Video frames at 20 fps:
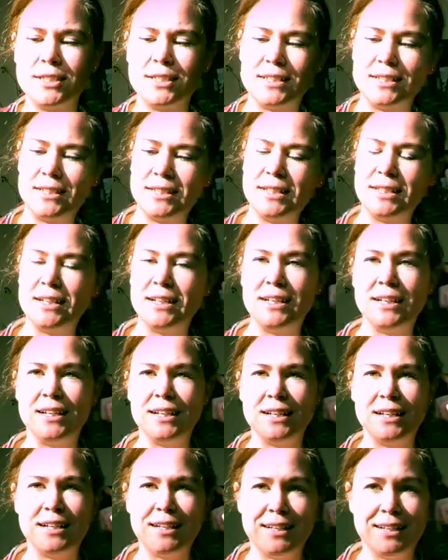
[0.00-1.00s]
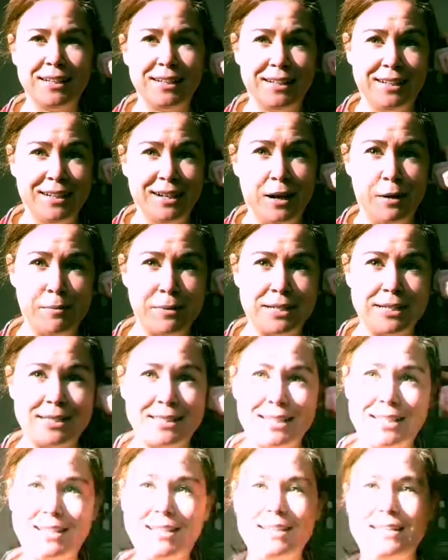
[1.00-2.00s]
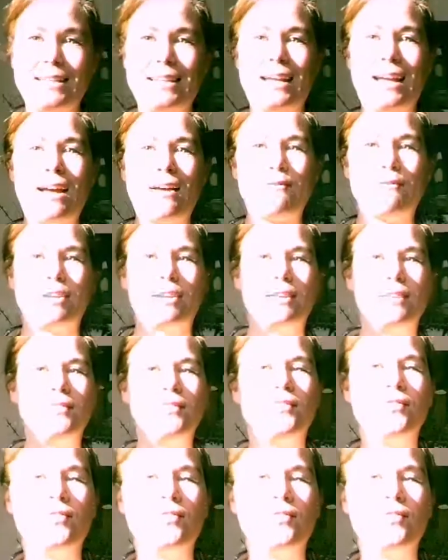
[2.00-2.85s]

and I'm excited to have it.